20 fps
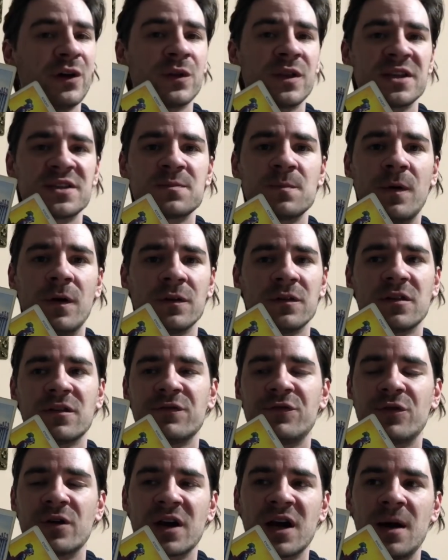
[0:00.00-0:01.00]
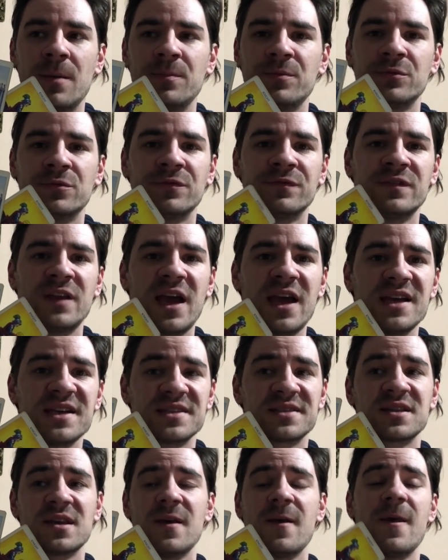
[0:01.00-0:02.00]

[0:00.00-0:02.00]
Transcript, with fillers: despondent for a couple of days